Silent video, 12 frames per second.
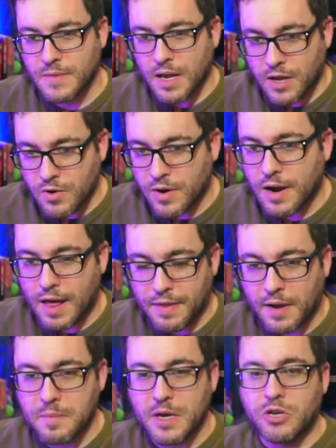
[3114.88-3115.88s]
You know what? I
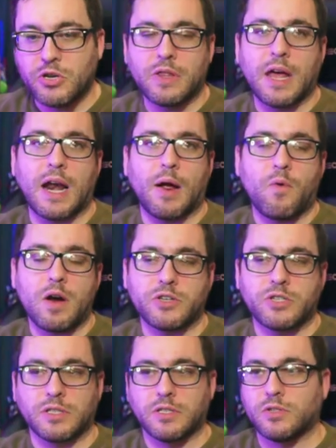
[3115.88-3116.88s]
think I'm going to do that. I
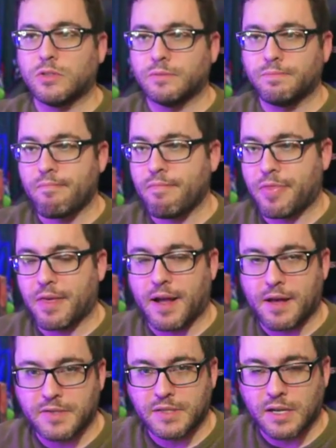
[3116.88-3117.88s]
watched a little thing
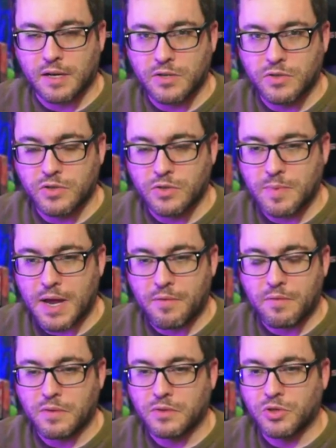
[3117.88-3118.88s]
I was saying on YouTube
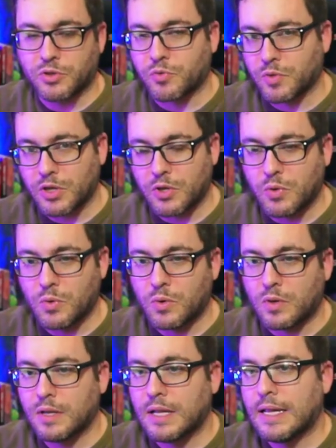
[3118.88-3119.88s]
that looked really
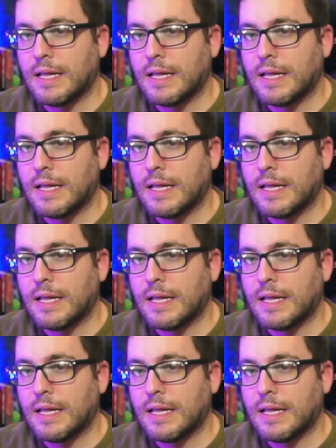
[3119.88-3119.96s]
cool.